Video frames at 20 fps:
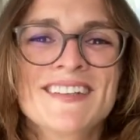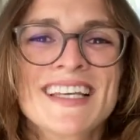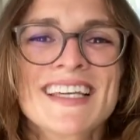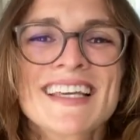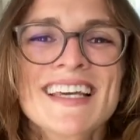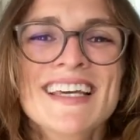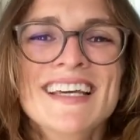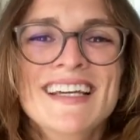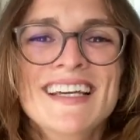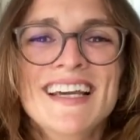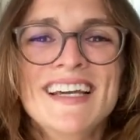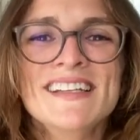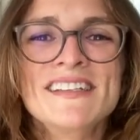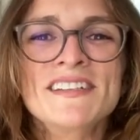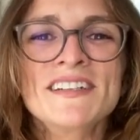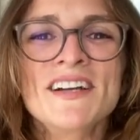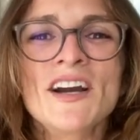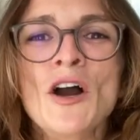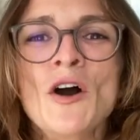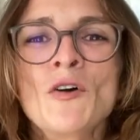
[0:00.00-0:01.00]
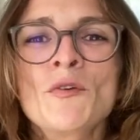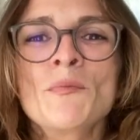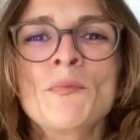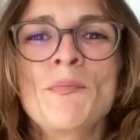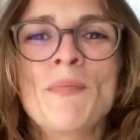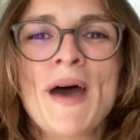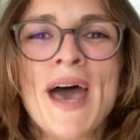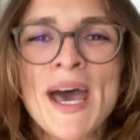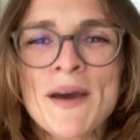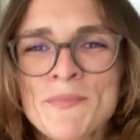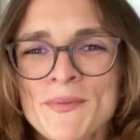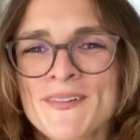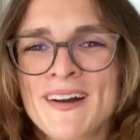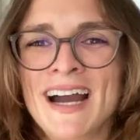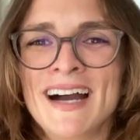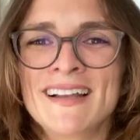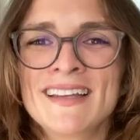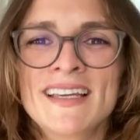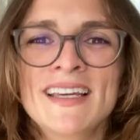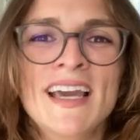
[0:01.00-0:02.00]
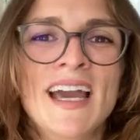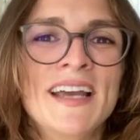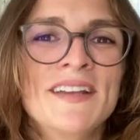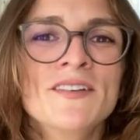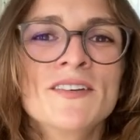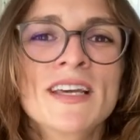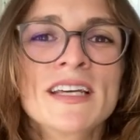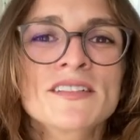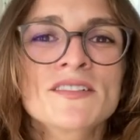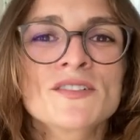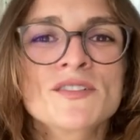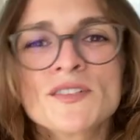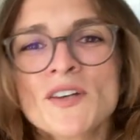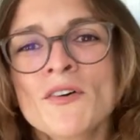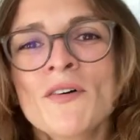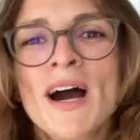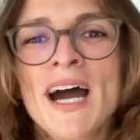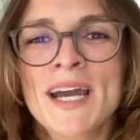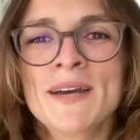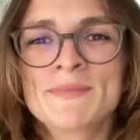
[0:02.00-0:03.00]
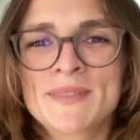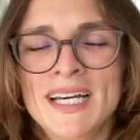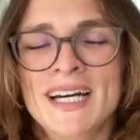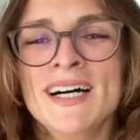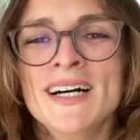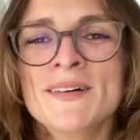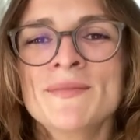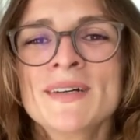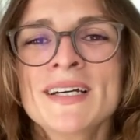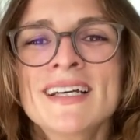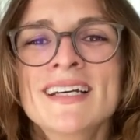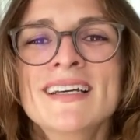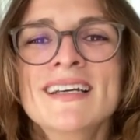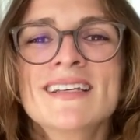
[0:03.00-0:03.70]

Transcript: Like, it's your own pep rally, and you get so hyped up